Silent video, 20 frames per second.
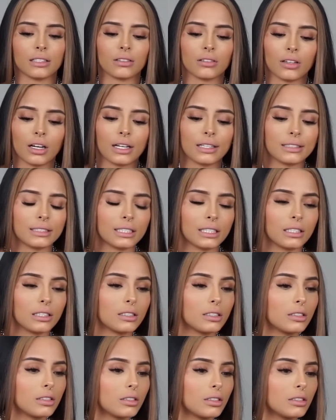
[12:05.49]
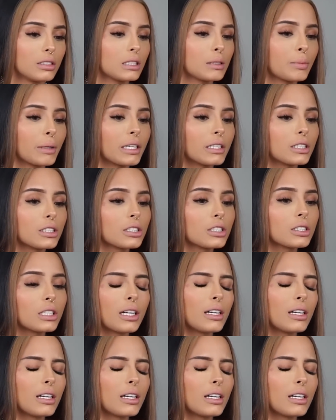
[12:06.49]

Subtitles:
I don't know how to say it in Spanish.